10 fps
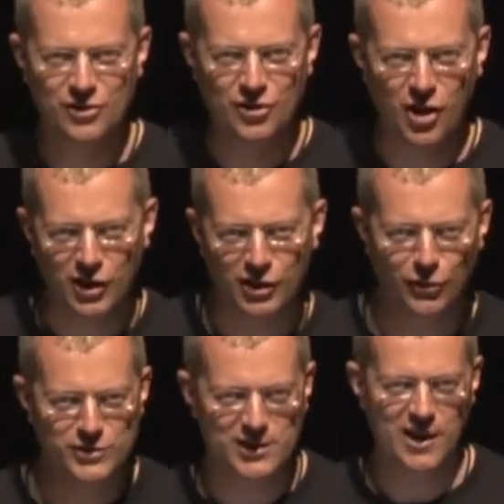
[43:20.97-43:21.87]
got
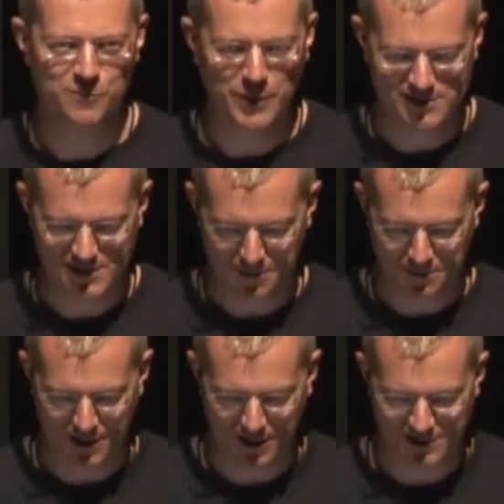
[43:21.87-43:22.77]
close enough by
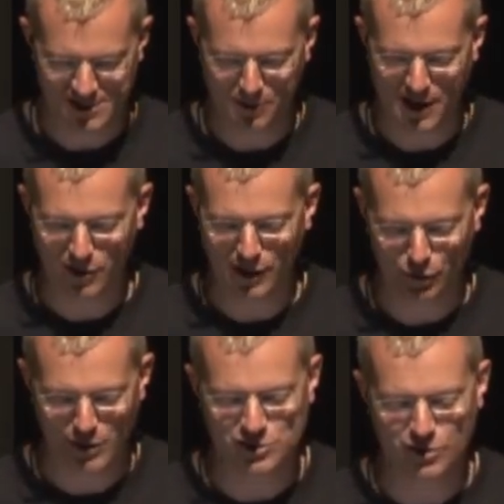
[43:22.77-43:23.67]
some similarity
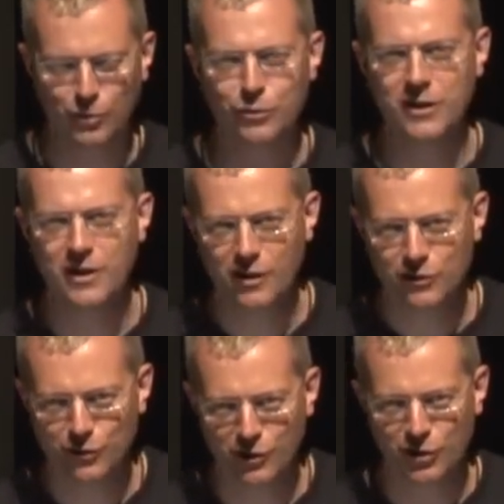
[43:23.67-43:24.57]
threshold
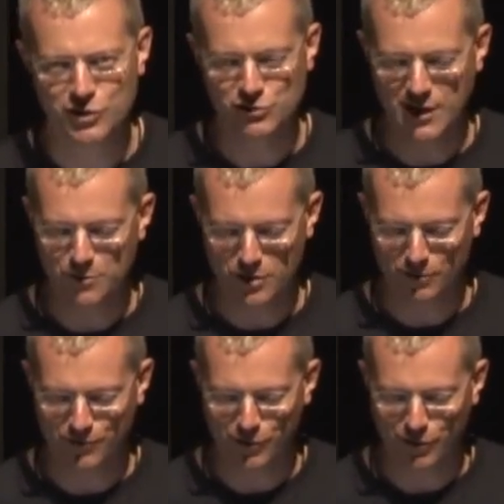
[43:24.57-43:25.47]
to the lingerie model
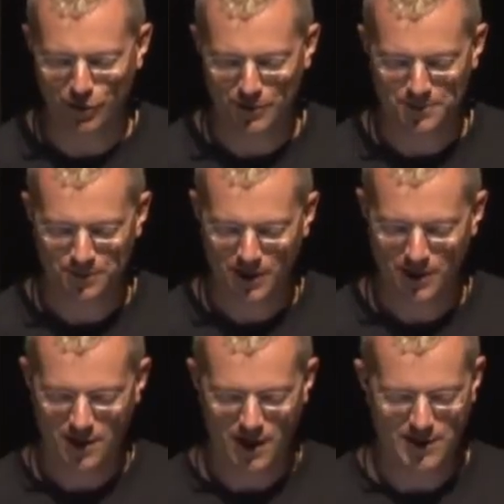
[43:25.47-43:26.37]
photo,
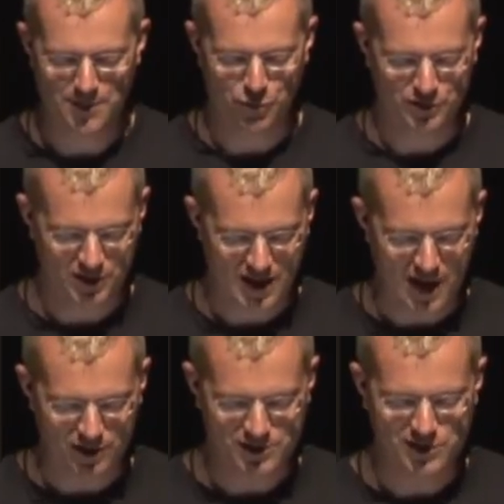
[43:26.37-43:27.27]
and then printed it
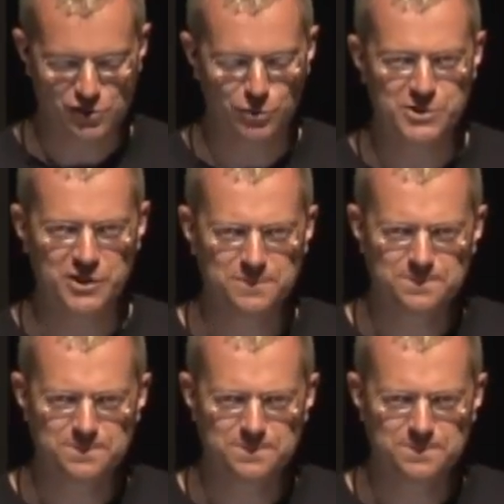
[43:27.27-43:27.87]
out as a sculpture.